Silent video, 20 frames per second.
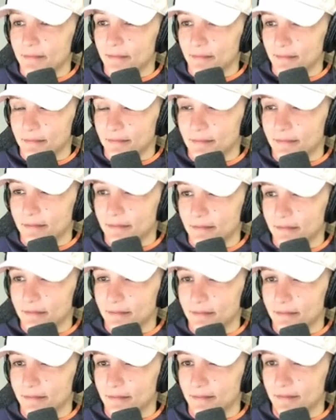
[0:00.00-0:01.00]

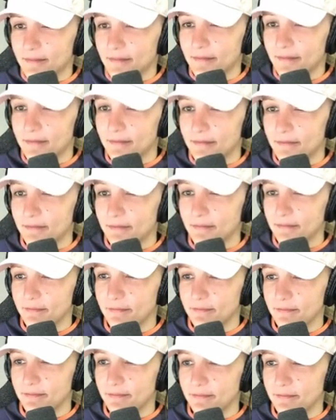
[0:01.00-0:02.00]

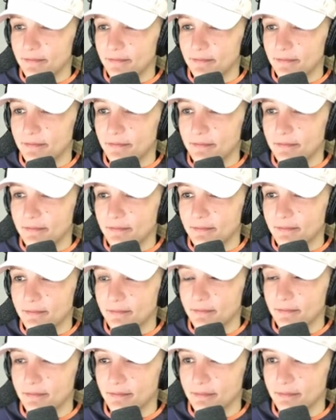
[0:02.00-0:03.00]

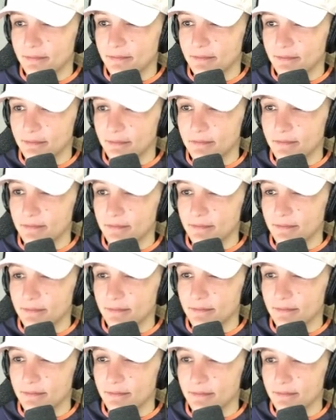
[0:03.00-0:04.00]
No words are spoken by the person on screen.